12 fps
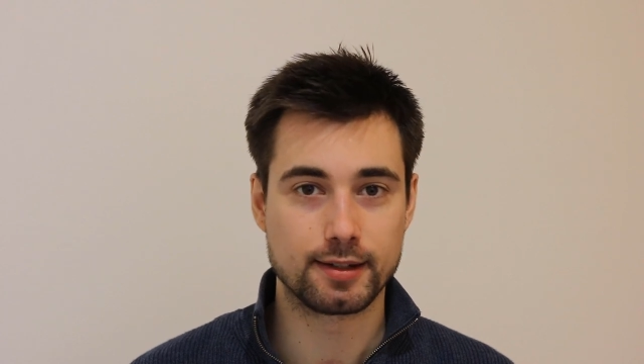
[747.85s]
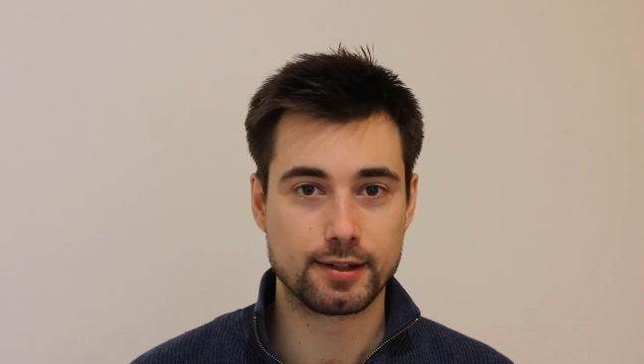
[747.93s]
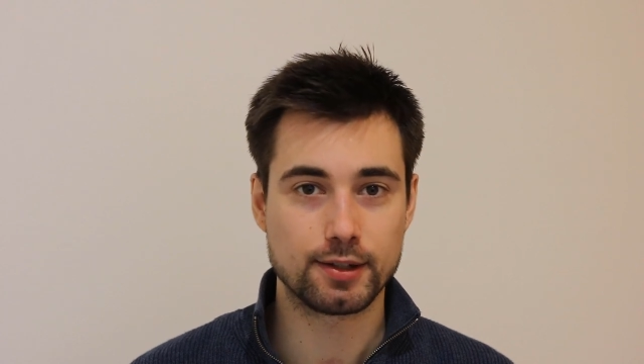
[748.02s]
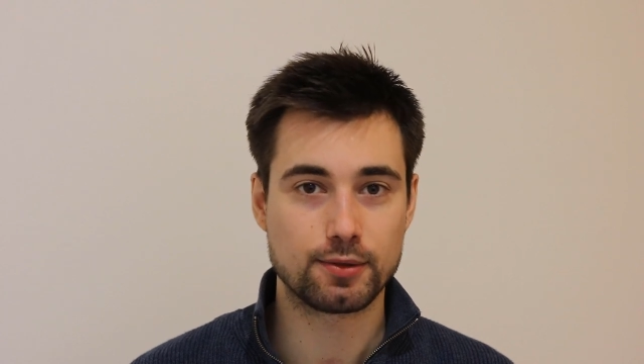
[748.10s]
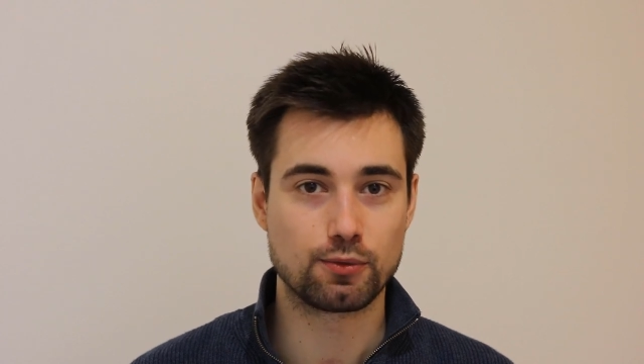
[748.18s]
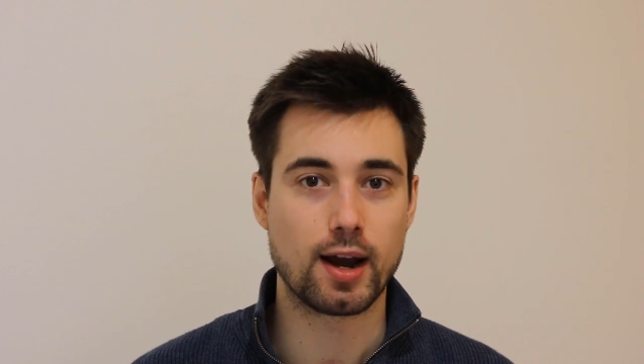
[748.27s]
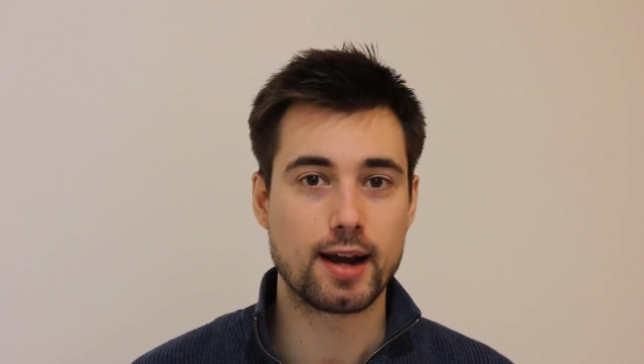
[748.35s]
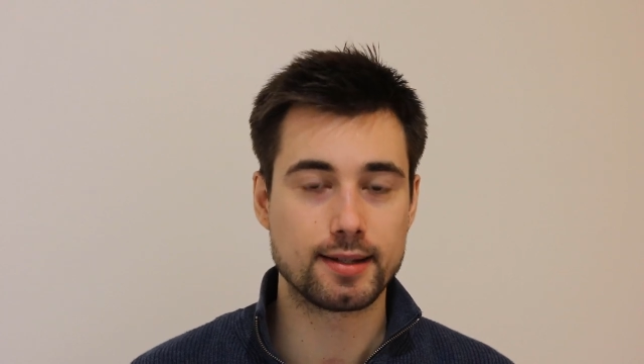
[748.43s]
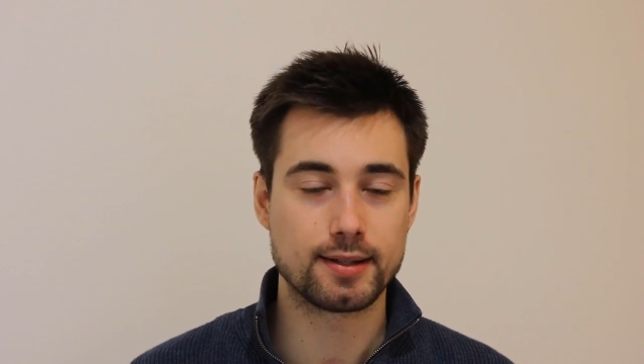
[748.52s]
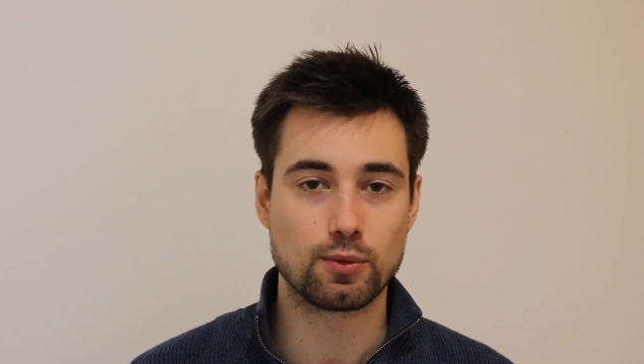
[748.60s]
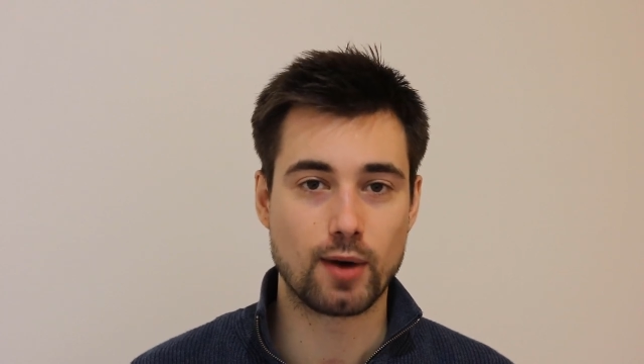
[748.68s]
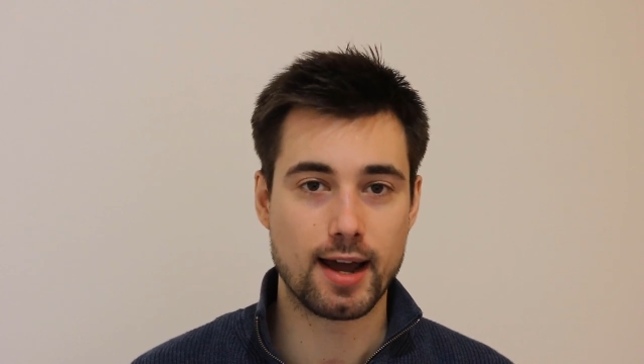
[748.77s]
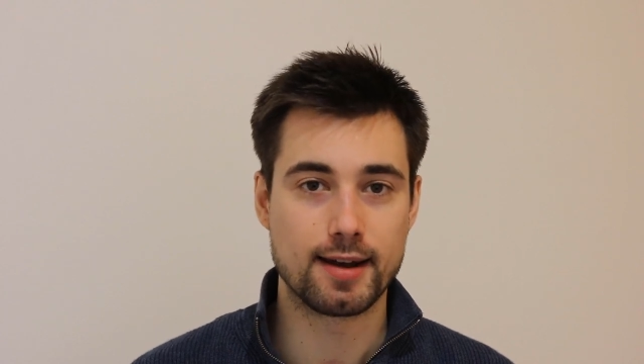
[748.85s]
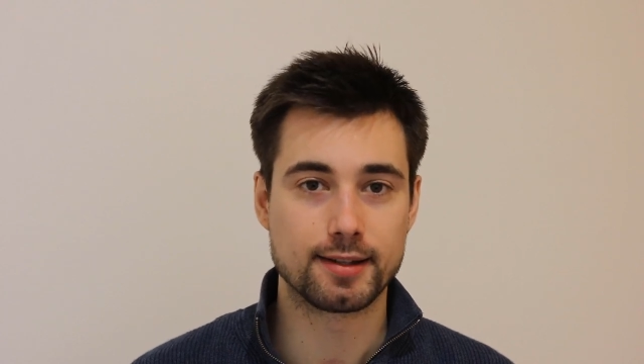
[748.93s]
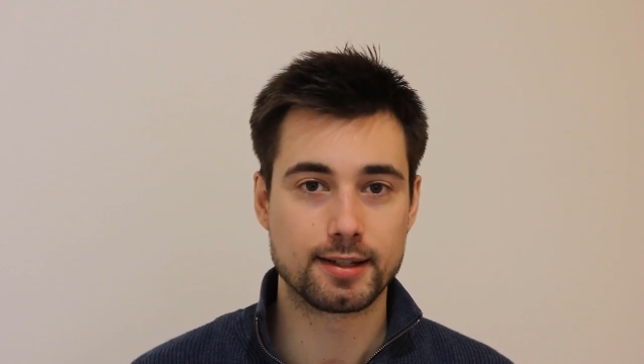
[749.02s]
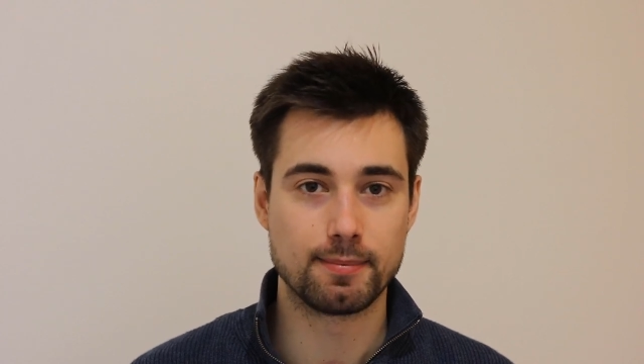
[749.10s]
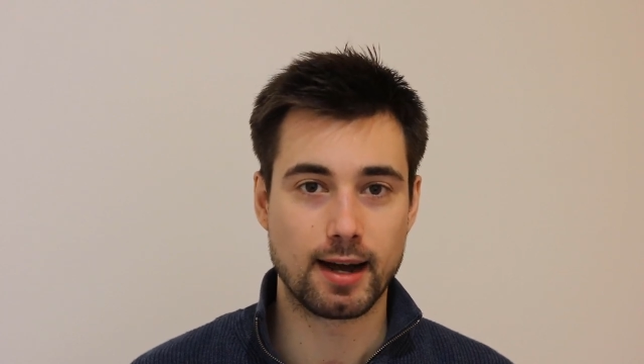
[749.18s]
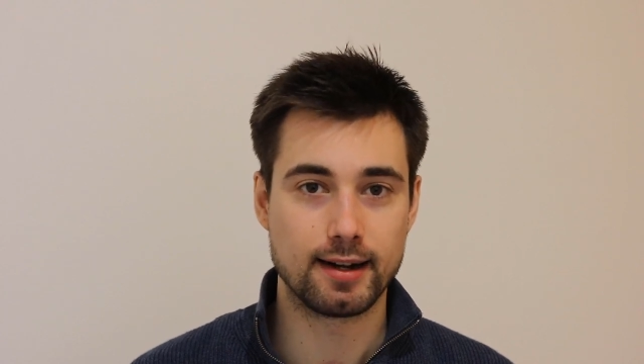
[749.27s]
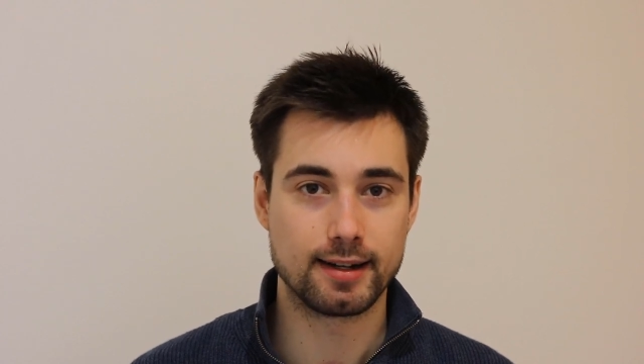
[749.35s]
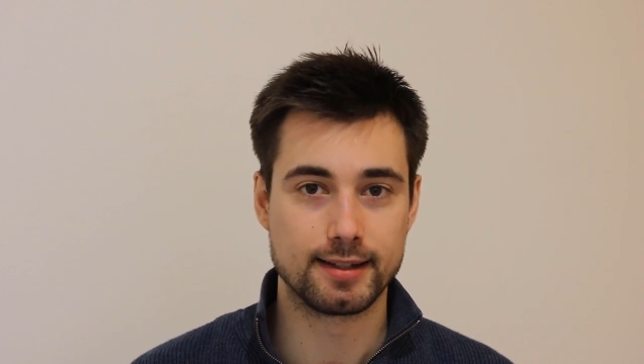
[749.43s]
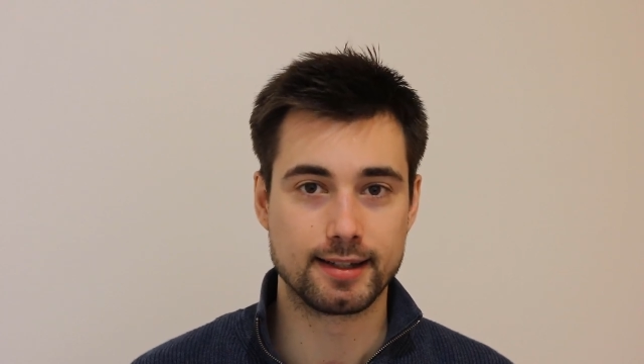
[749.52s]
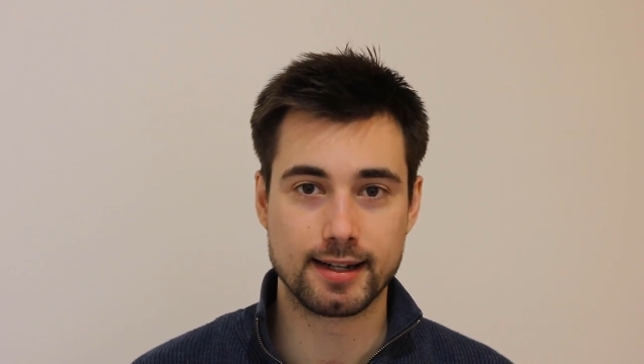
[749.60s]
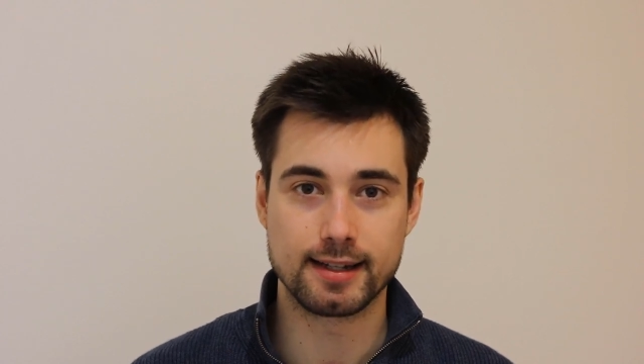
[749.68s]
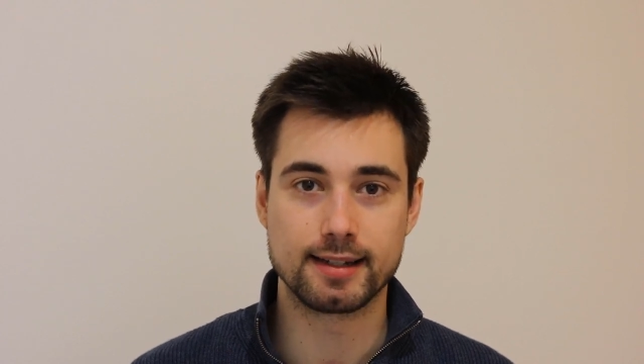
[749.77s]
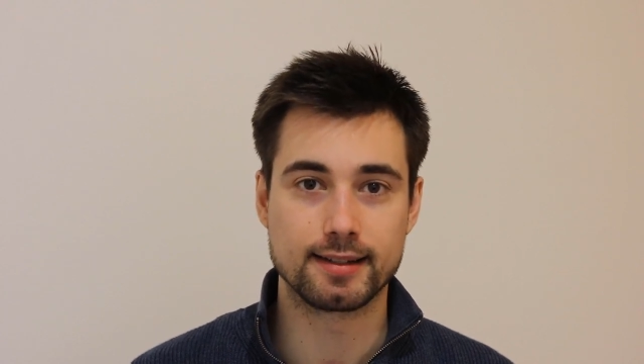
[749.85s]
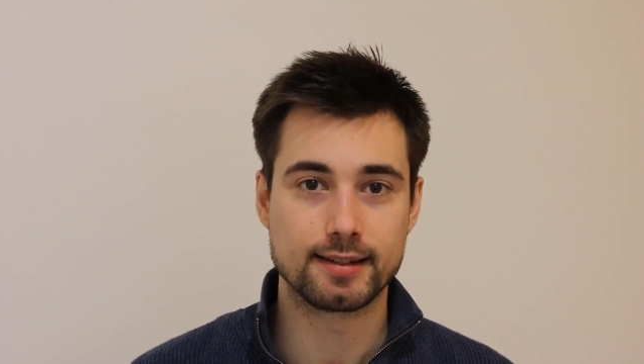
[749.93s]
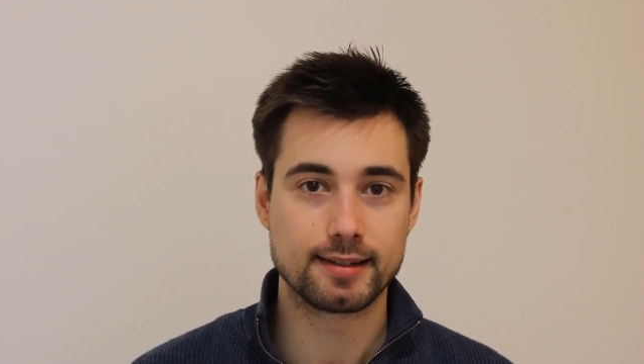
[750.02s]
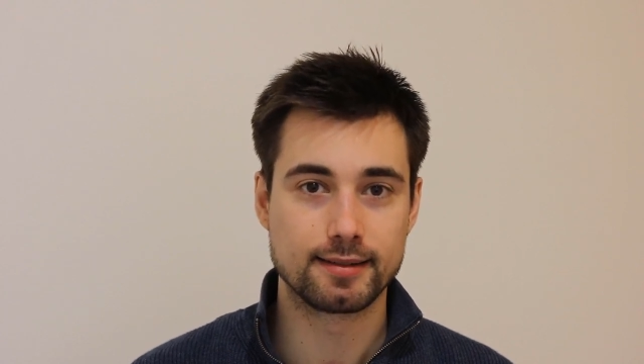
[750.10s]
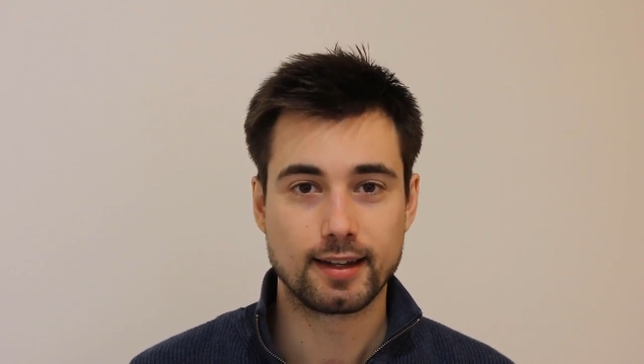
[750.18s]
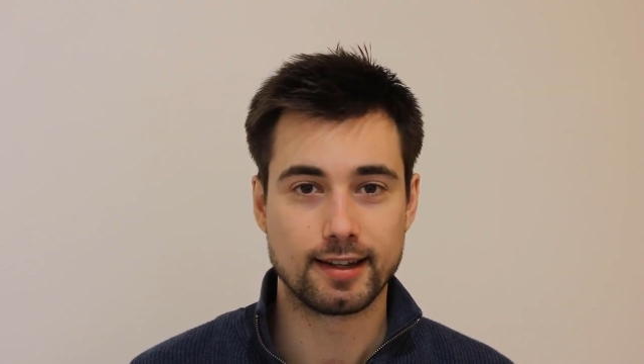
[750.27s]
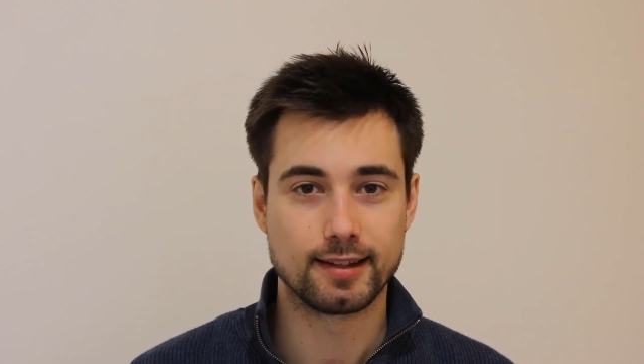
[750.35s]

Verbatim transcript: just raises awareness about his ideas.